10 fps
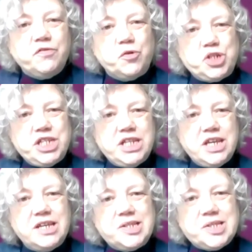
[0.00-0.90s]
40
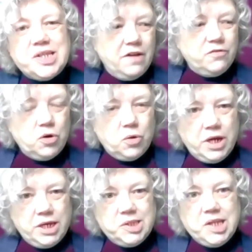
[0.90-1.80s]
years, I've got
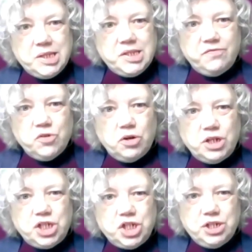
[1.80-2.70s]
quite extensive
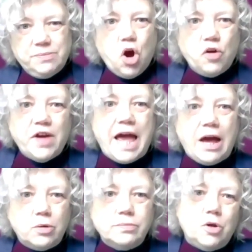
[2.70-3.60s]
knowledge of
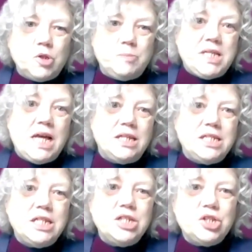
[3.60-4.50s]
how
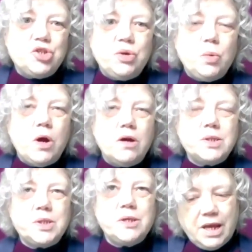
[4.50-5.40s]
hospitality industry
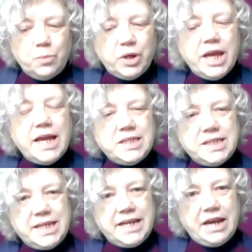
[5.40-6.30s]
works. And when I had
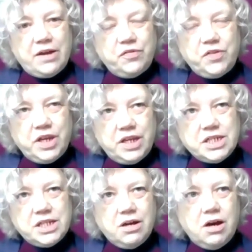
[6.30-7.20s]
to get out of
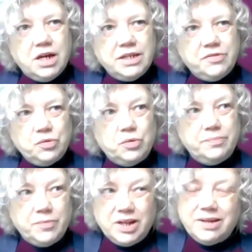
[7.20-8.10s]
it, I thought,
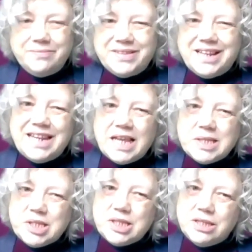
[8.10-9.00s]
well,
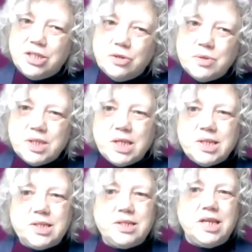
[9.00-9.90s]
let's use
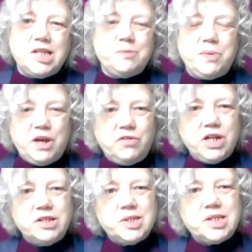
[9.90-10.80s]
this
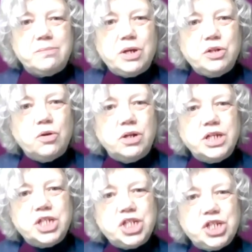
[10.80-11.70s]
experience and my
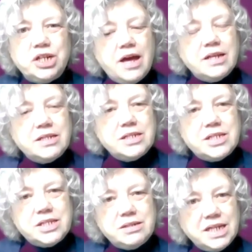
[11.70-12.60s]
knowledge
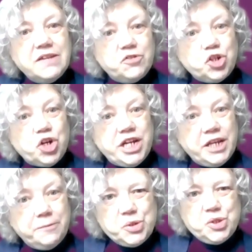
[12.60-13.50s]
and deliver
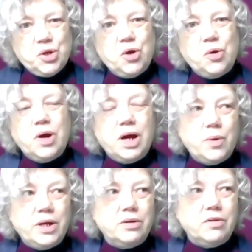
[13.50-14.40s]
training. So I
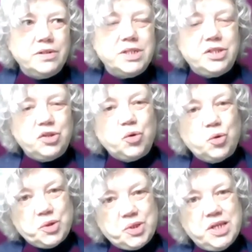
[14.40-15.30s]
went on, did the
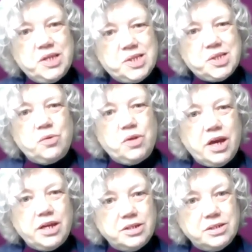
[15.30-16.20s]
courses so that
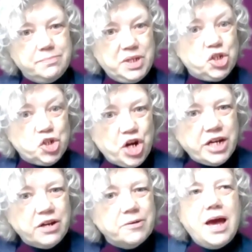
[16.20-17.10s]
I could be a
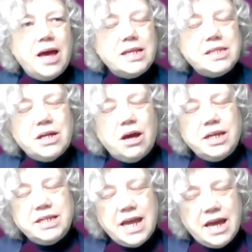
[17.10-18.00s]
trainer. And
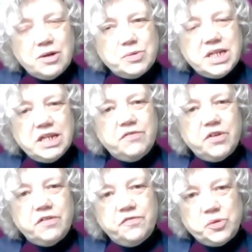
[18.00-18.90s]
I now
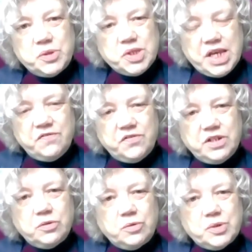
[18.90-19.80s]
deliver food
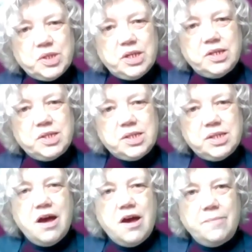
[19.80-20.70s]
safety
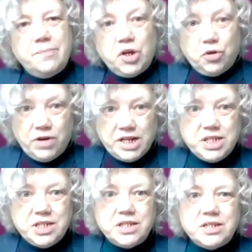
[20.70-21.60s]
courses,
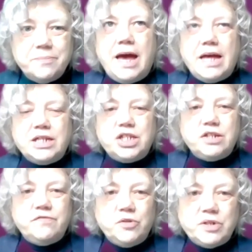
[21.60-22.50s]
accredited, and
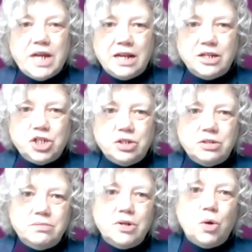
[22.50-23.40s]
food
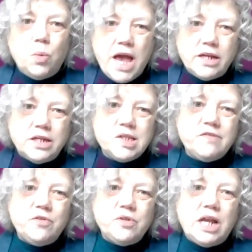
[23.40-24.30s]
allergen
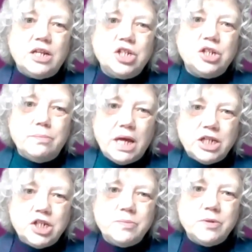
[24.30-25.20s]
awareness, food allergen
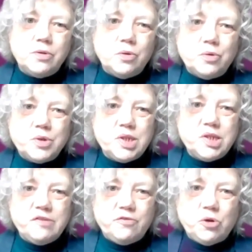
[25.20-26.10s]
management
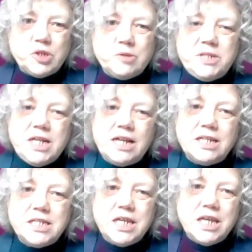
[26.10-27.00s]
courses for
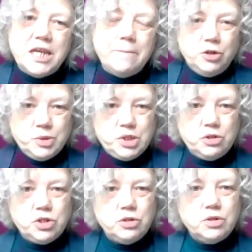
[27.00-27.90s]
hospitality. I
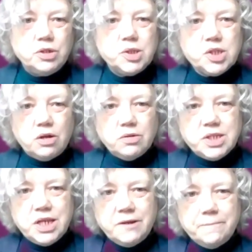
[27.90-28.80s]
also do
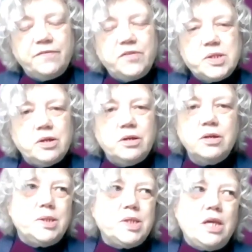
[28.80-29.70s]
consulting. If
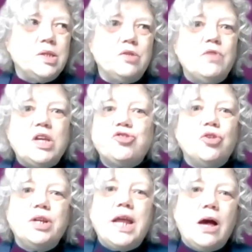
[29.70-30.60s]
there's a
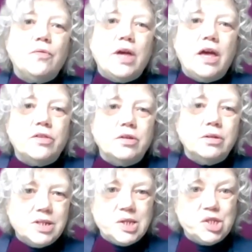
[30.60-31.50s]
restaurant out there
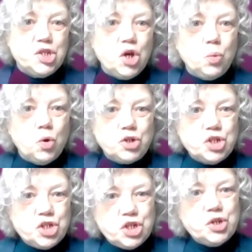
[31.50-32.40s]
that doesn't know what
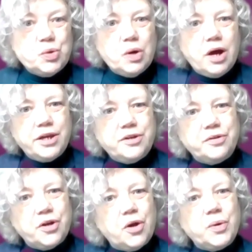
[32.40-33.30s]
to do, I
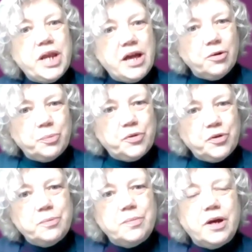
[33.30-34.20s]
can go and help
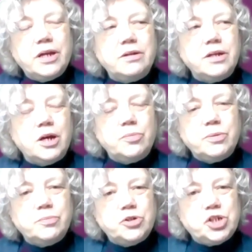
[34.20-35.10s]
them. I can help
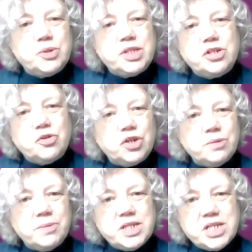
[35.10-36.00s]
them produce their
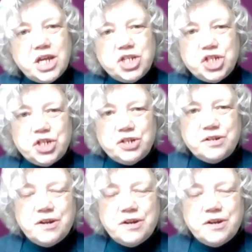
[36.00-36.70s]
documentation.